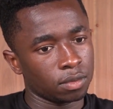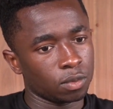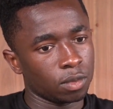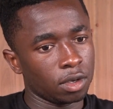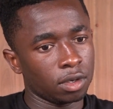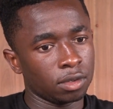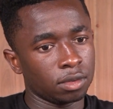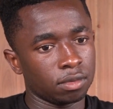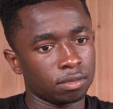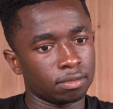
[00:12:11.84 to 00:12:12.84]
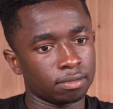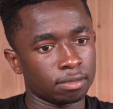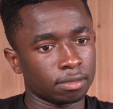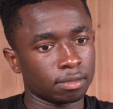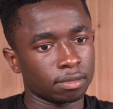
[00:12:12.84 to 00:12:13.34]
Well,
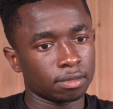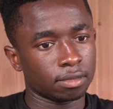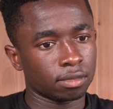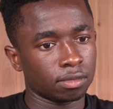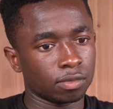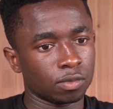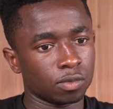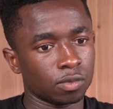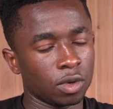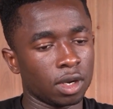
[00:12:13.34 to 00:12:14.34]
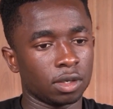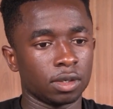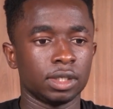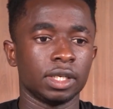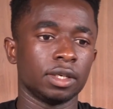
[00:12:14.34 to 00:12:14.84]
when I
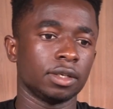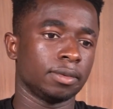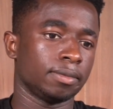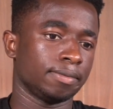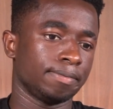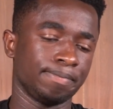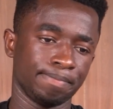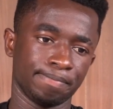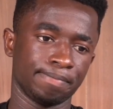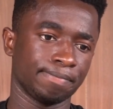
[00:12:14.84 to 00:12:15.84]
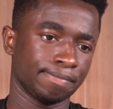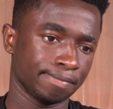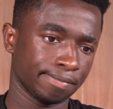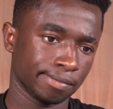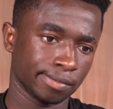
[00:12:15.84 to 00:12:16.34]
got there,
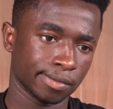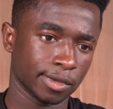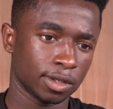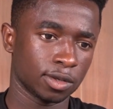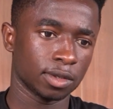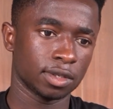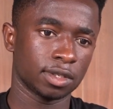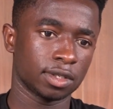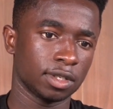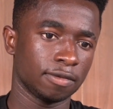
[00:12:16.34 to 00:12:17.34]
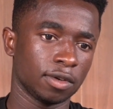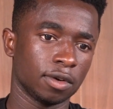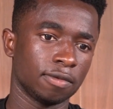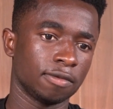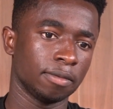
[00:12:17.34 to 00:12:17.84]
it was
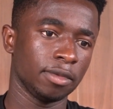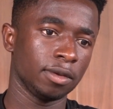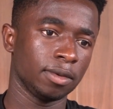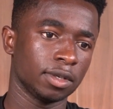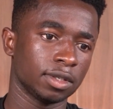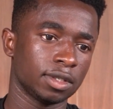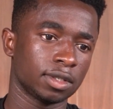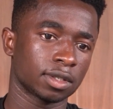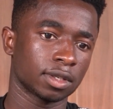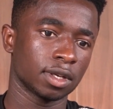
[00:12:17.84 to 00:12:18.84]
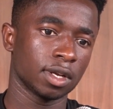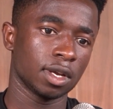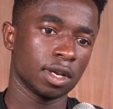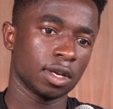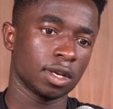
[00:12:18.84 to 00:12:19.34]
difficult for me because,
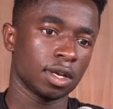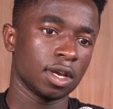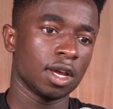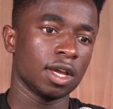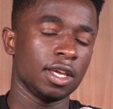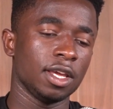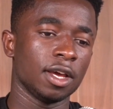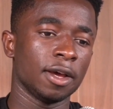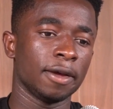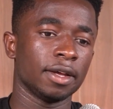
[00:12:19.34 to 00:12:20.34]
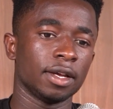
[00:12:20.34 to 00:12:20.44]
first